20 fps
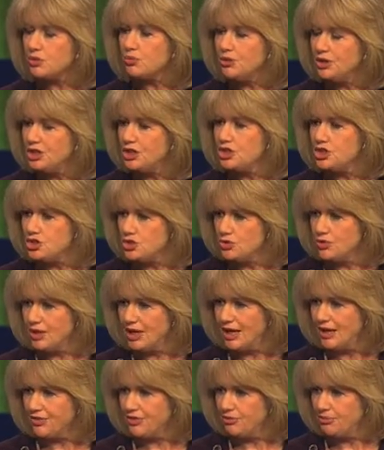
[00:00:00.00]
that we can do
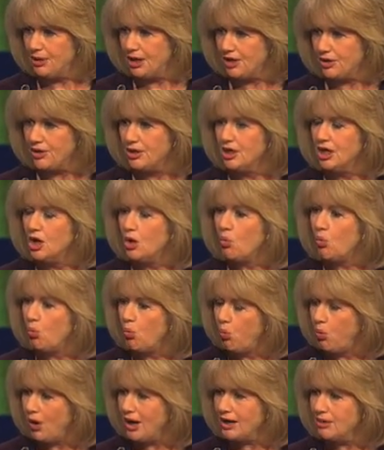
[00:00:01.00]
that, the better.
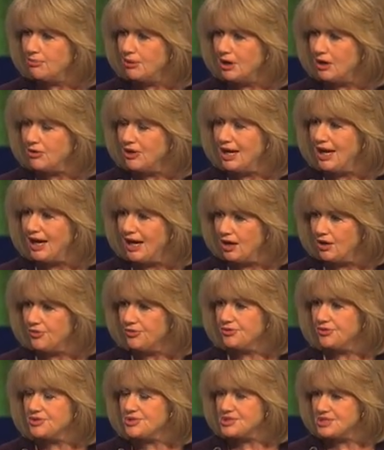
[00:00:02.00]
What about
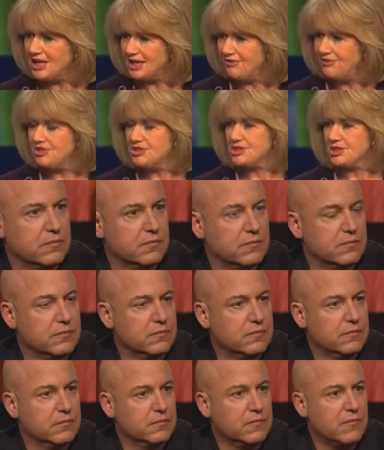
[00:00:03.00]
health savings
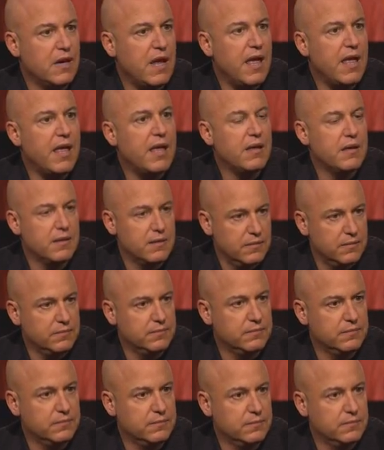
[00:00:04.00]
accounts?
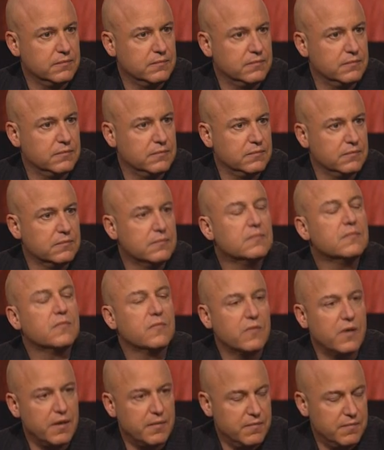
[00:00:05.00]
Another new solution,
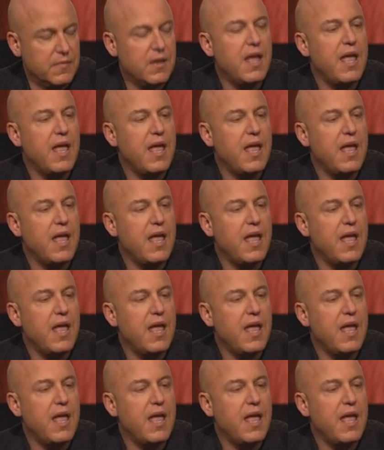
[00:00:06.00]
right?